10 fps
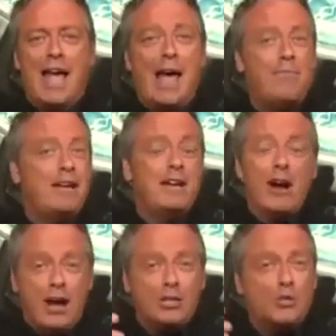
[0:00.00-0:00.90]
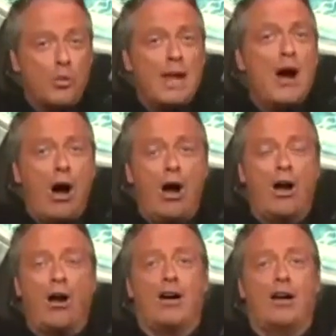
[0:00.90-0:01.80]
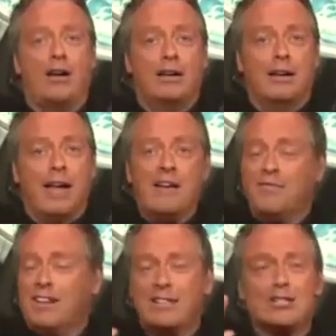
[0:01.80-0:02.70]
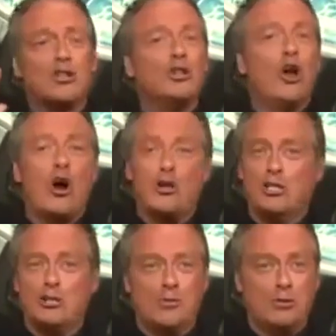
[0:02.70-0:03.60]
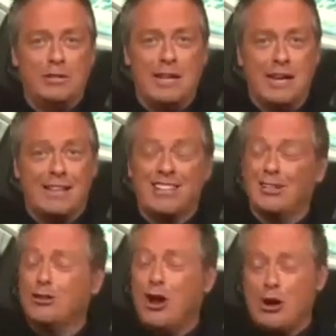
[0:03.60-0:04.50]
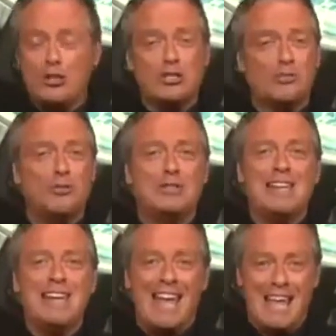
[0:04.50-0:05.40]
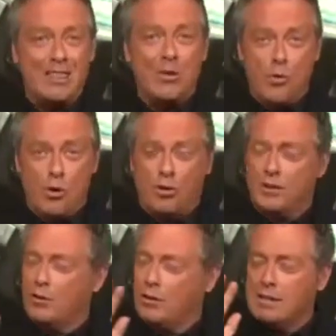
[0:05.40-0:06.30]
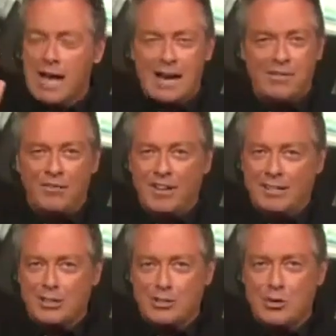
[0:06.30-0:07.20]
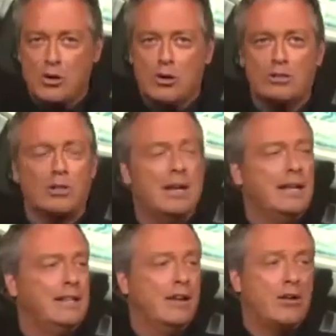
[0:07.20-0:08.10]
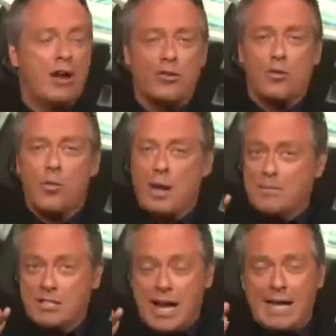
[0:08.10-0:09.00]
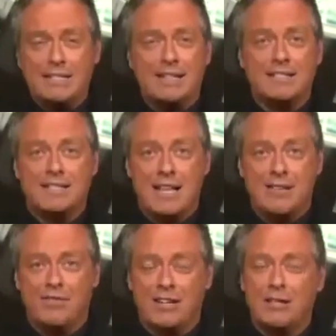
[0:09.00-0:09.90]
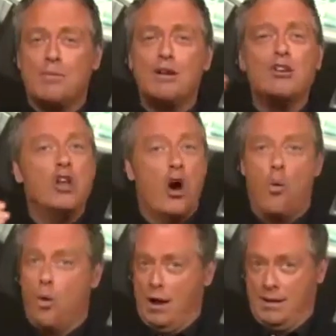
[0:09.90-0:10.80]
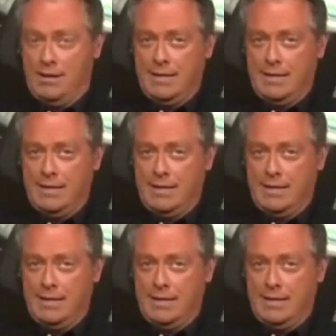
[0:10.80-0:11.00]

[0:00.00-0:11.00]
And because we are Invicta's largest boutique, the largest boutique in the world, there are a lot of Invicta stores, there are other websites that sell Invicta, but no one